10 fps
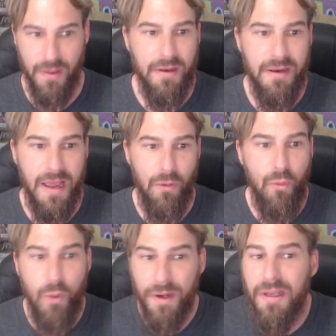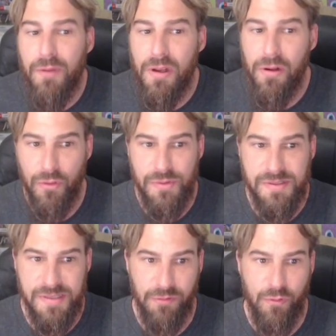Now, Whitcomb
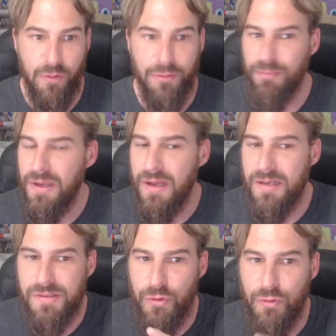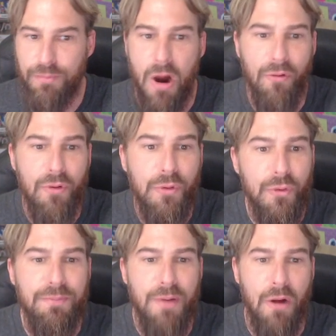concludes, therefore, that because Gubaru and
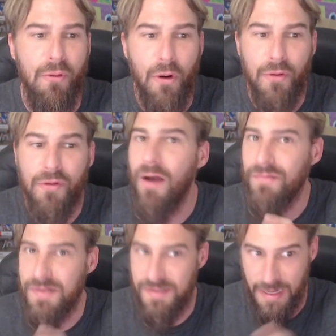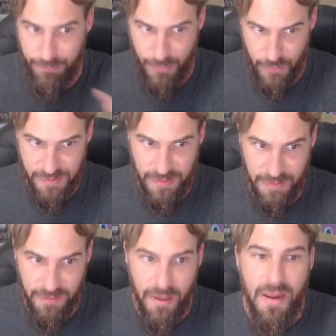Ugbaru are not the same
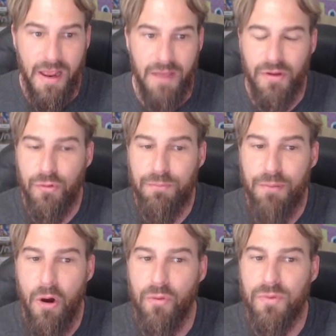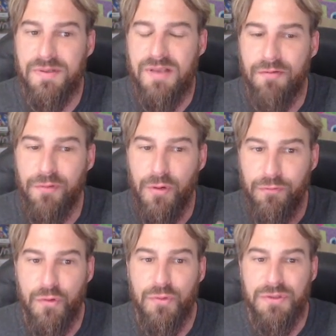person, and that Gubaru was governor
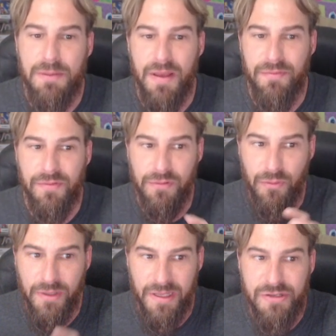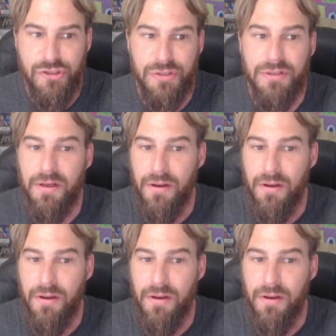of Gutium, and that the location